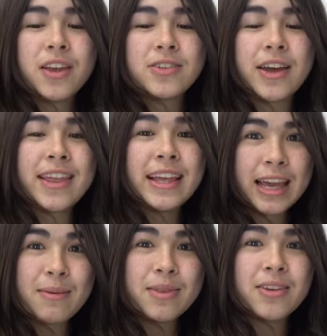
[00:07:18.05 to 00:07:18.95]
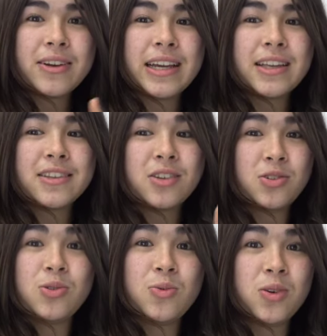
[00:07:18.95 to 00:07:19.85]
So I think game theory is a
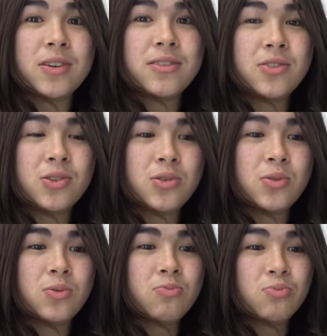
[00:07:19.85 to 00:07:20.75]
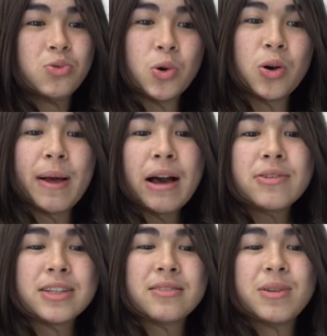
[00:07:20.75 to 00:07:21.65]
good one to talk
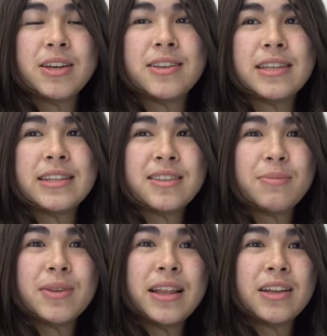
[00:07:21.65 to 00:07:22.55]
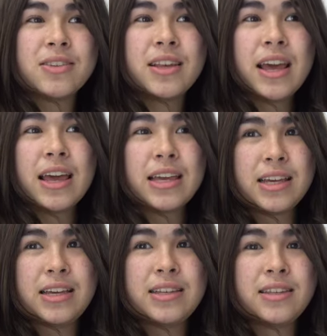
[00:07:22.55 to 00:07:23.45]
about because it's something that's
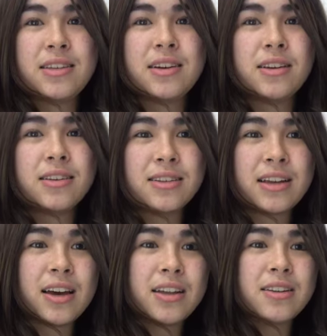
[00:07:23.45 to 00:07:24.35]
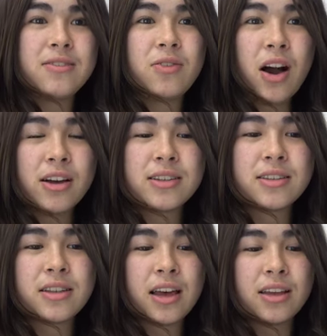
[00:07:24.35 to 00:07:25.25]
easy to understand for
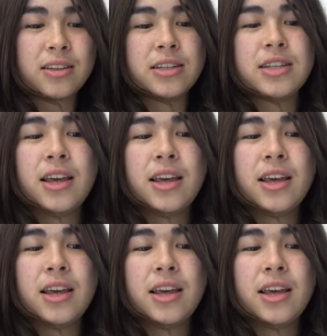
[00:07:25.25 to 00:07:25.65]
us and